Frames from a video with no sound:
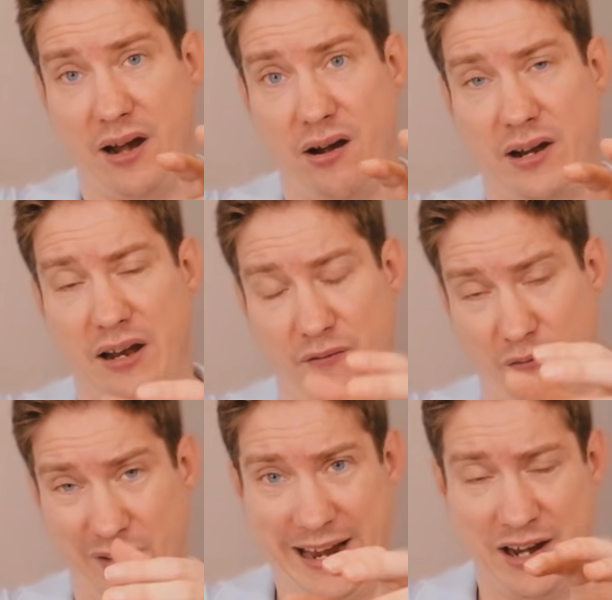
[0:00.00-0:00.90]
there,
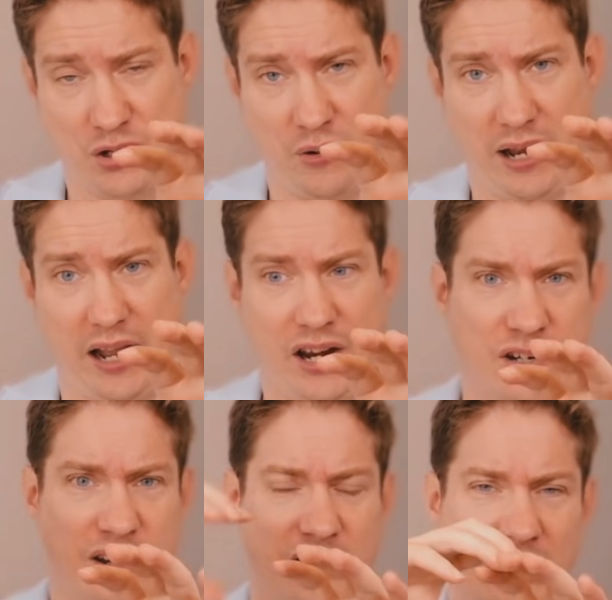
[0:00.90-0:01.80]
that is your
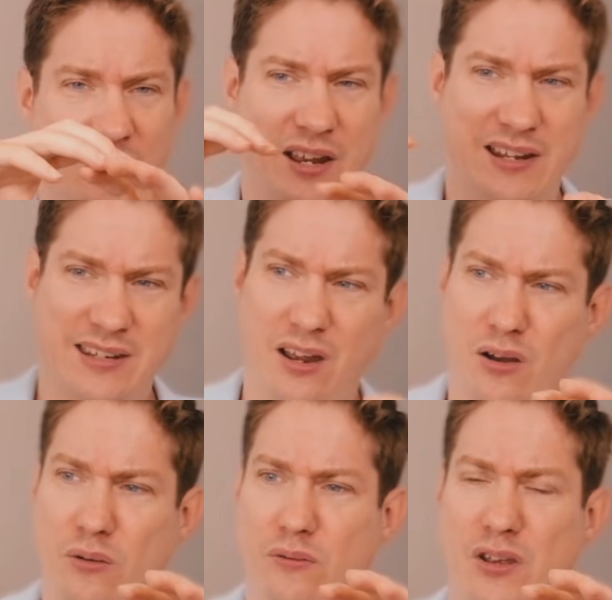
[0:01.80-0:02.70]
age, can say,
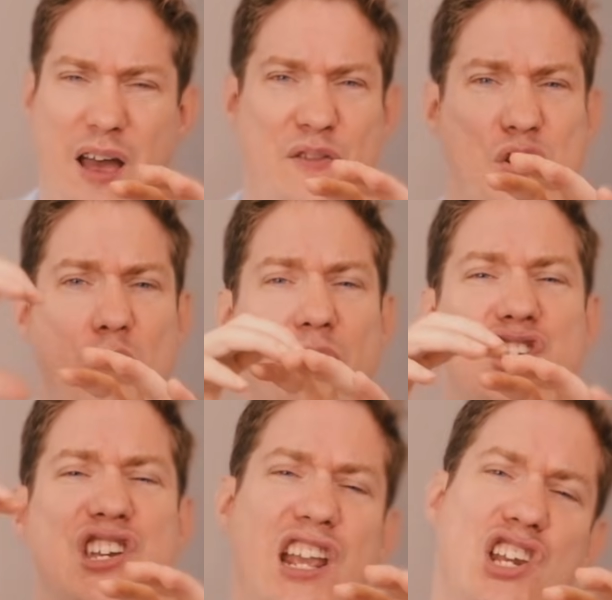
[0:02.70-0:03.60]
oh, I have so
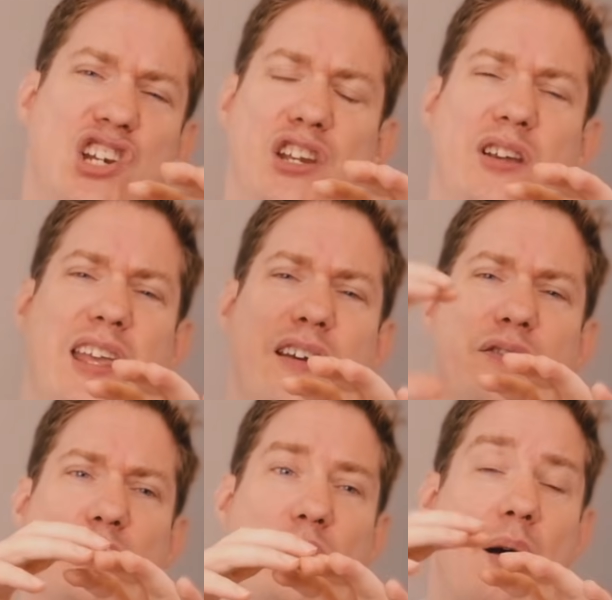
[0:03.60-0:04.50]
much teaching to
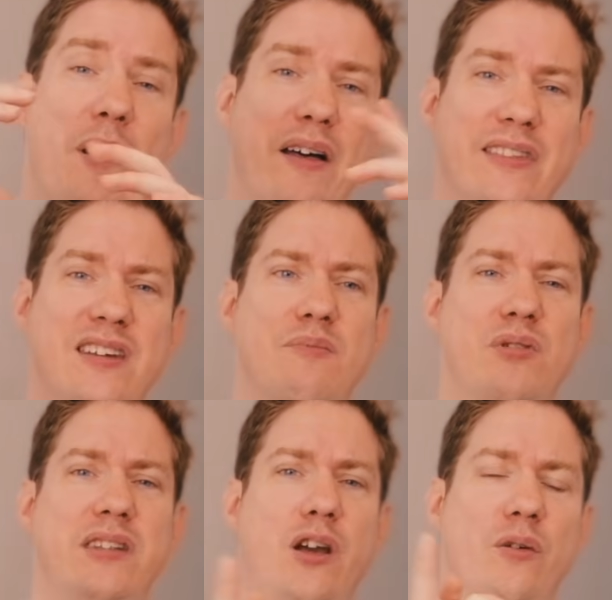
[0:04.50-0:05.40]
give you about this
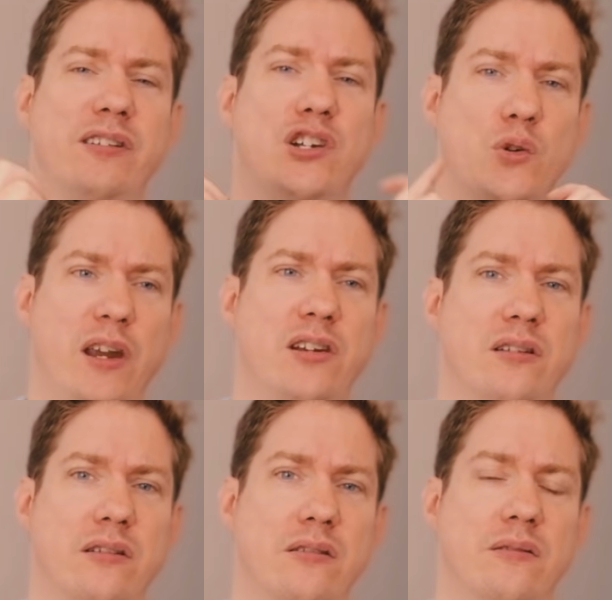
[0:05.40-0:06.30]
particular
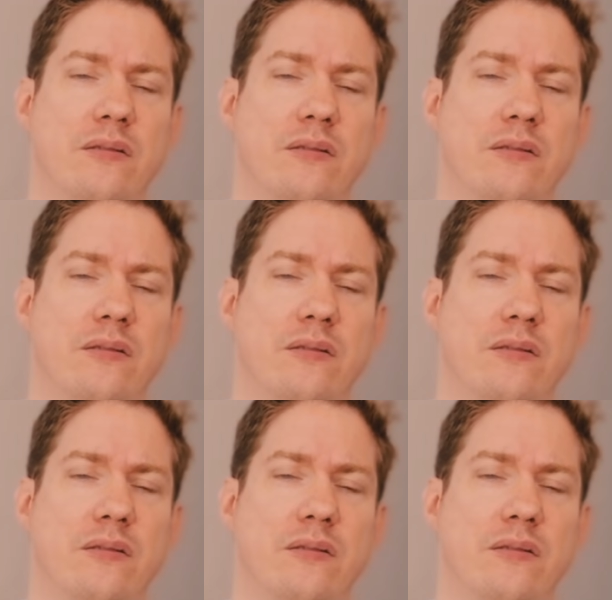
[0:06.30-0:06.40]
situation.